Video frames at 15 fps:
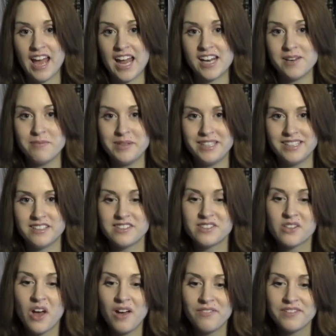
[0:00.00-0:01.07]
and it means
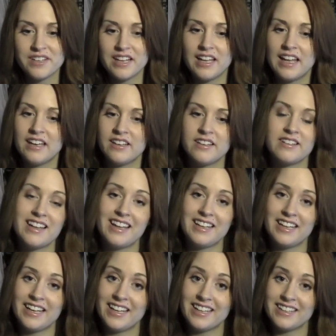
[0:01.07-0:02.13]
soft and
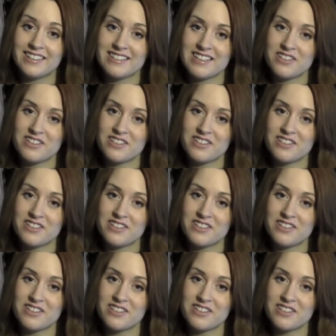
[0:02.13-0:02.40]
delicate,